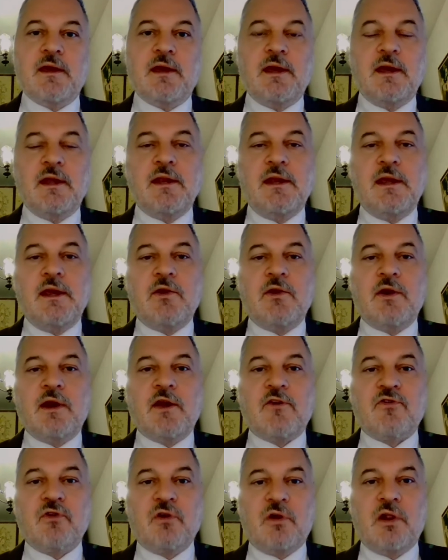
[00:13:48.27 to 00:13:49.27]
In
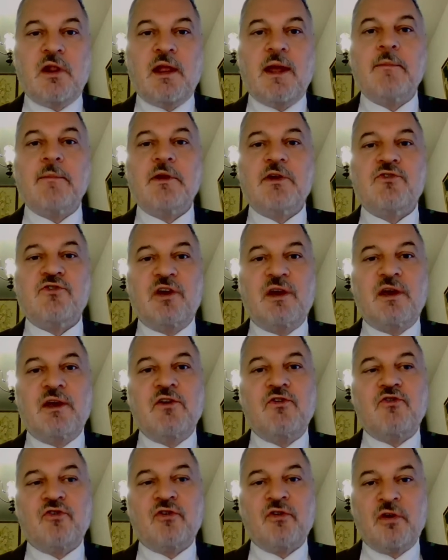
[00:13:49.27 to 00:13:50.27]
international climate
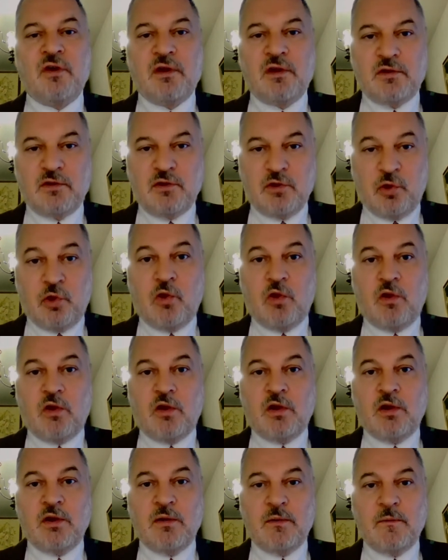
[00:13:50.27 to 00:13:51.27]
change
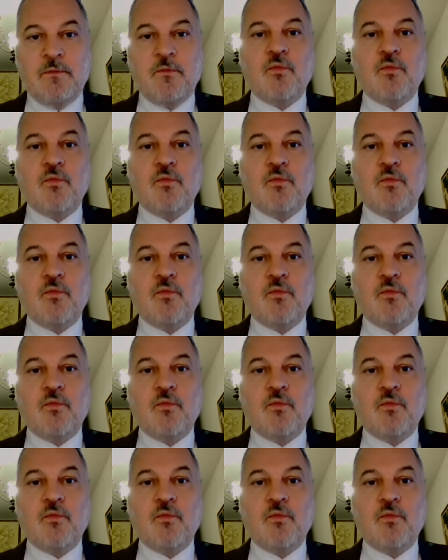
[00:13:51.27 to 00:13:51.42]
law,